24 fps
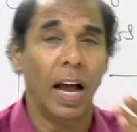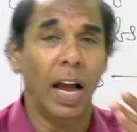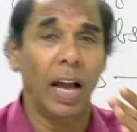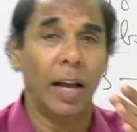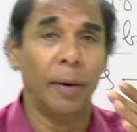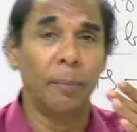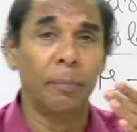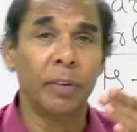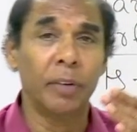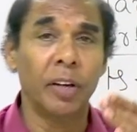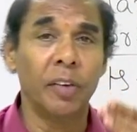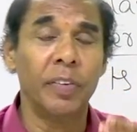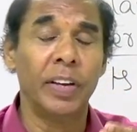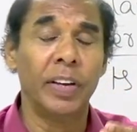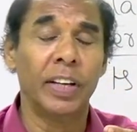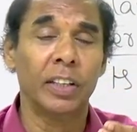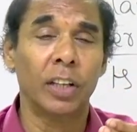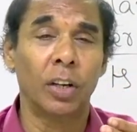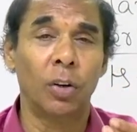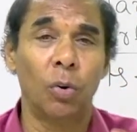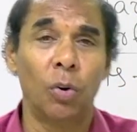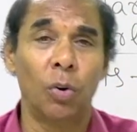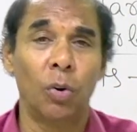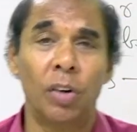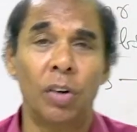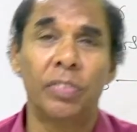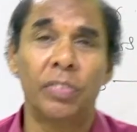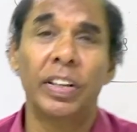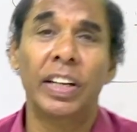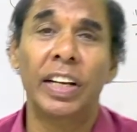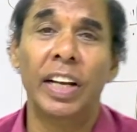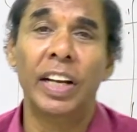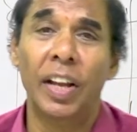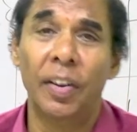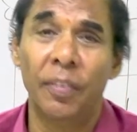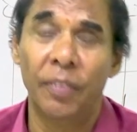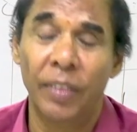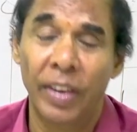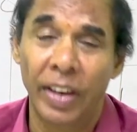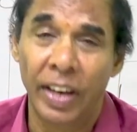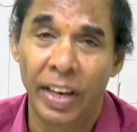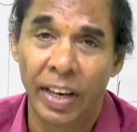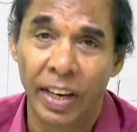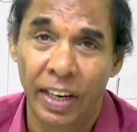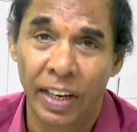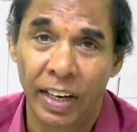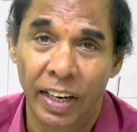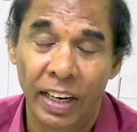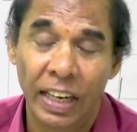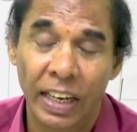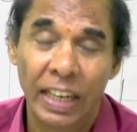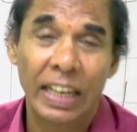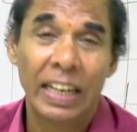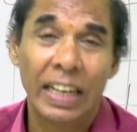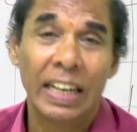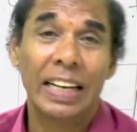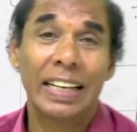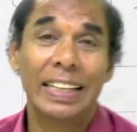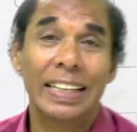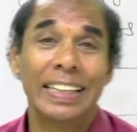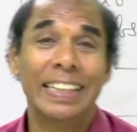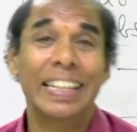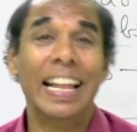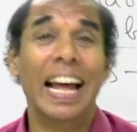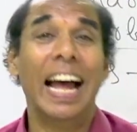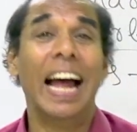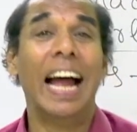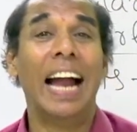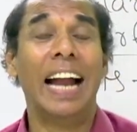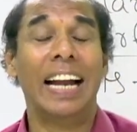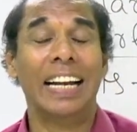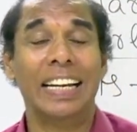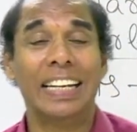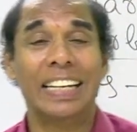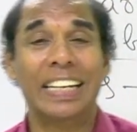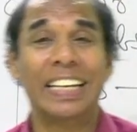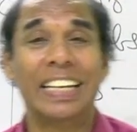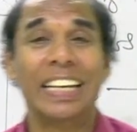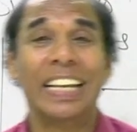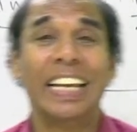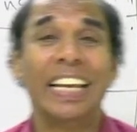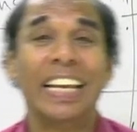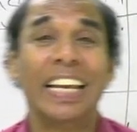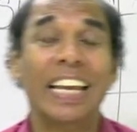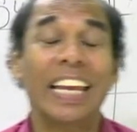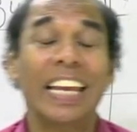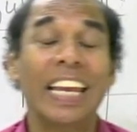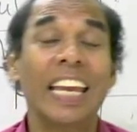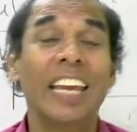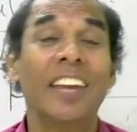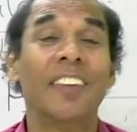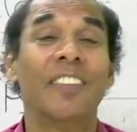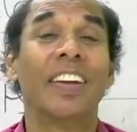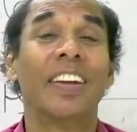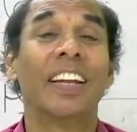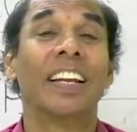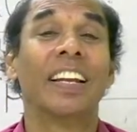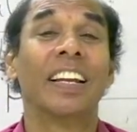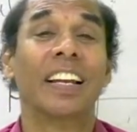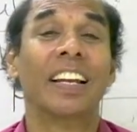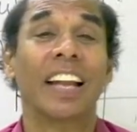am giving the notes in a way that even